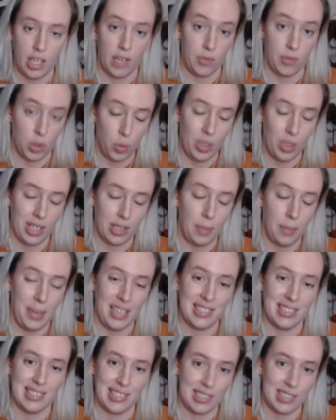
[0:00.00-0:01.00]
If you're willing to
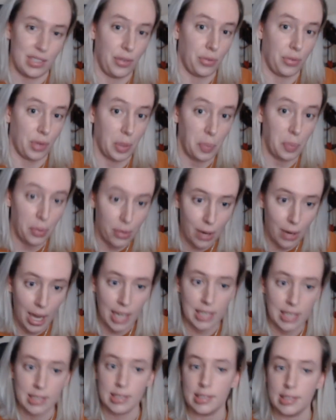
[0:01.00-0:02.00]
pay 63
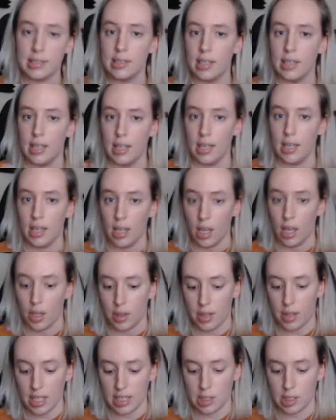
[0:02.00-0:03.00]
price,
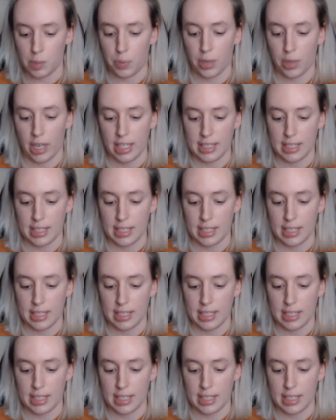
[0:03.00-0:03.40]
these price